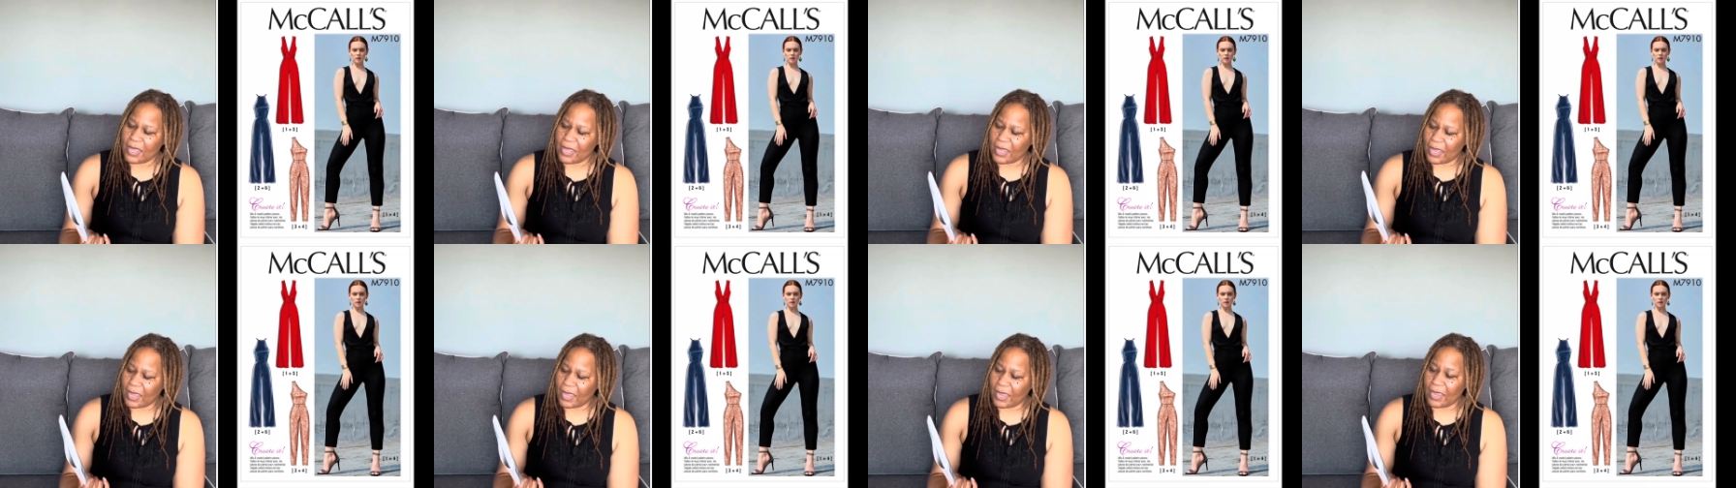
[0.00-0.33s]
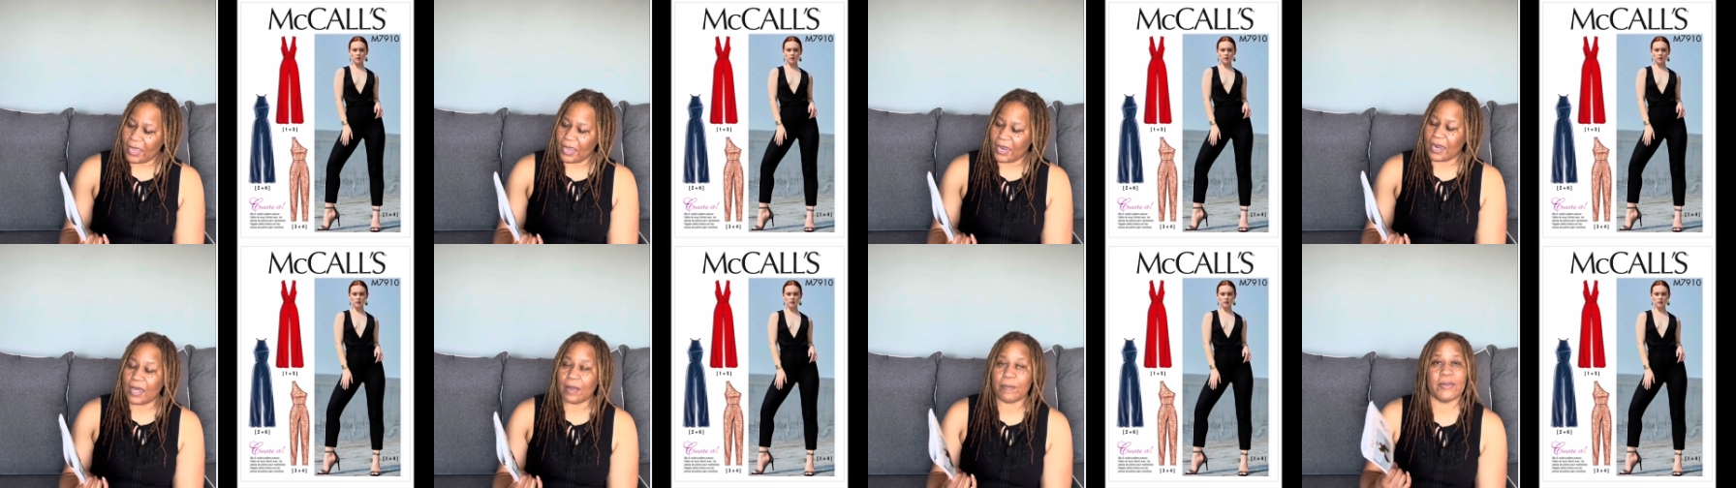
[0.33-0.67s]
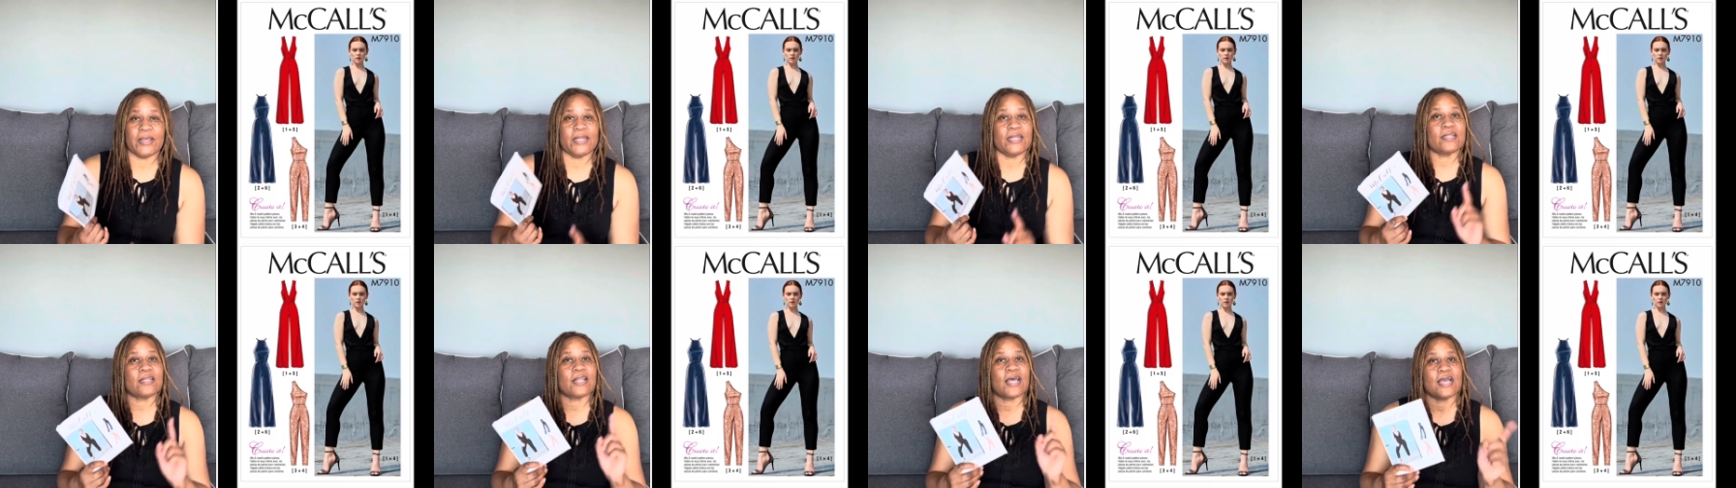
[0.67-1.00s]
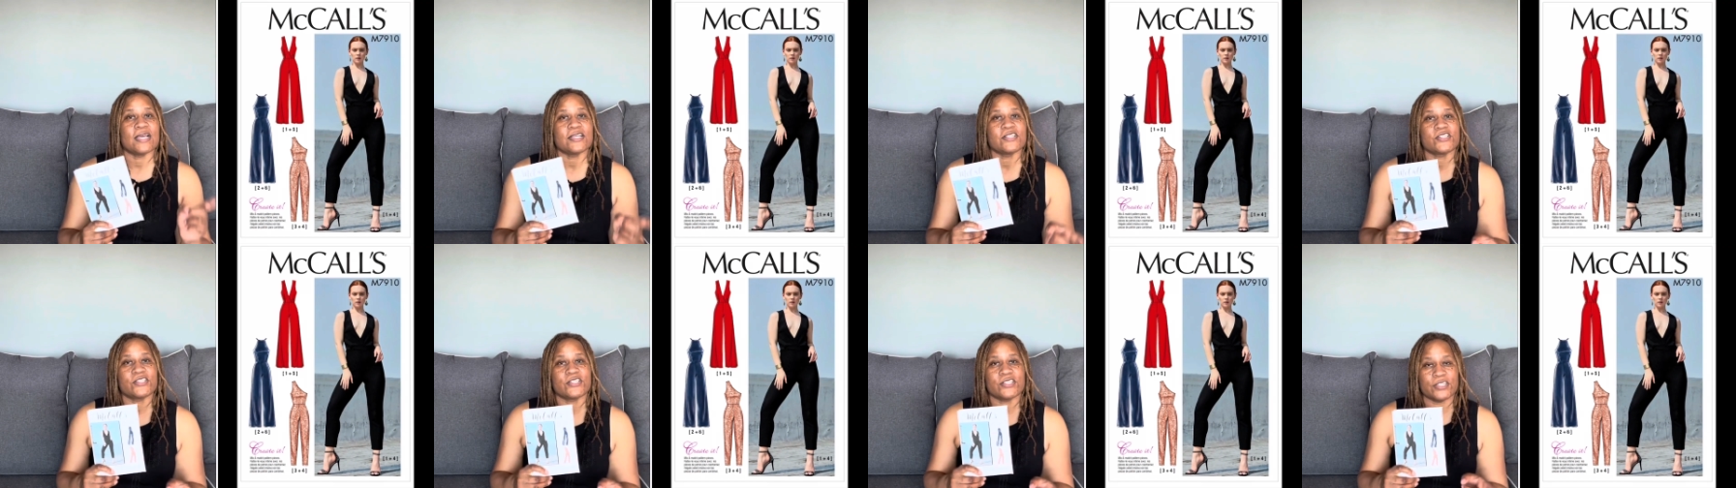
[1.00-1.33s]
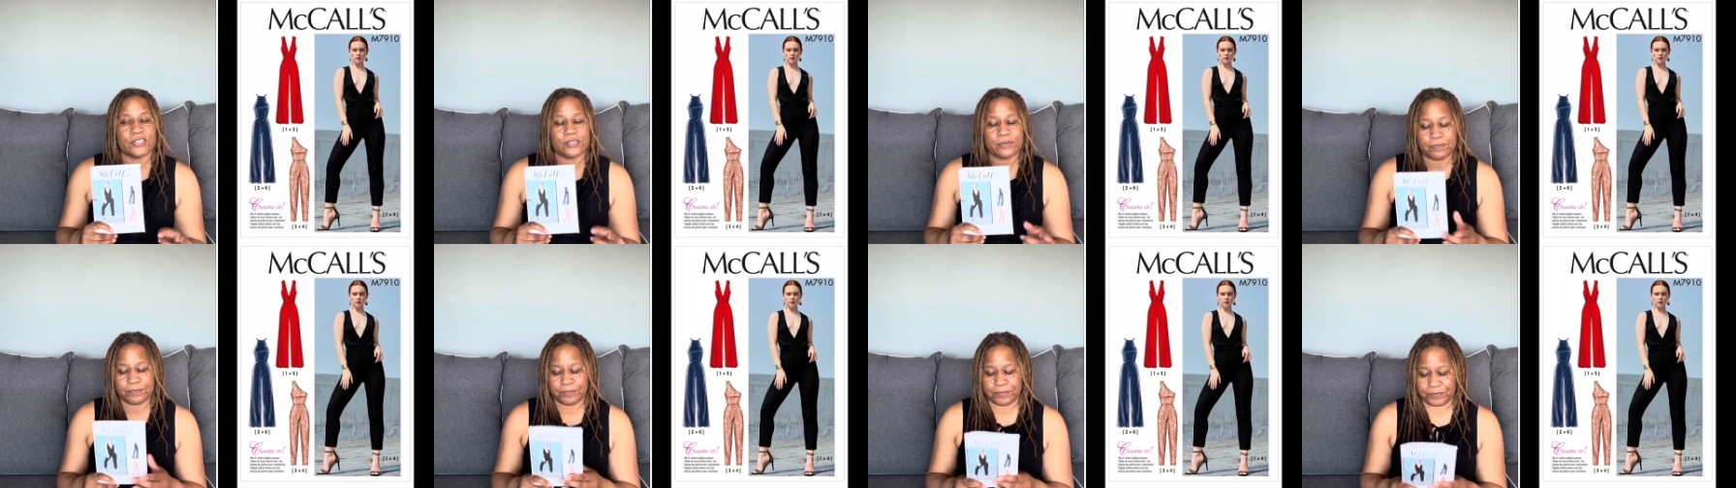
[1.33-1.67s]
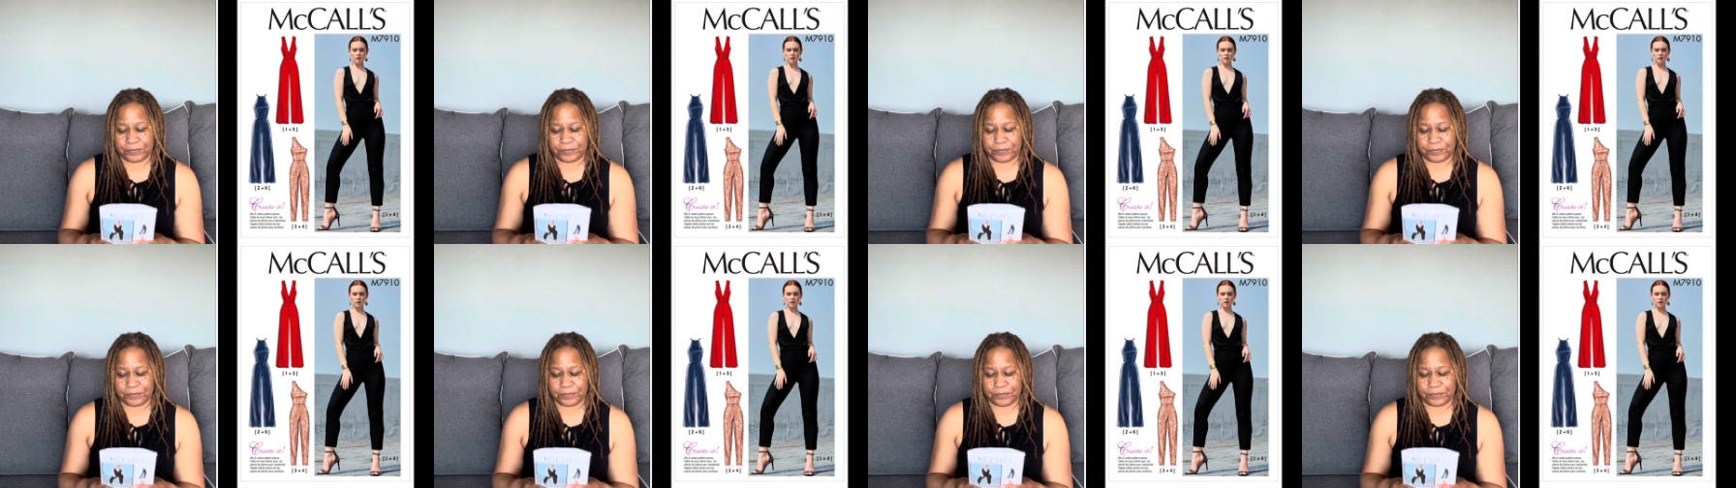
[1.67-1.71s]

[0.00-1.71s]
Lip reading: And I made it last year.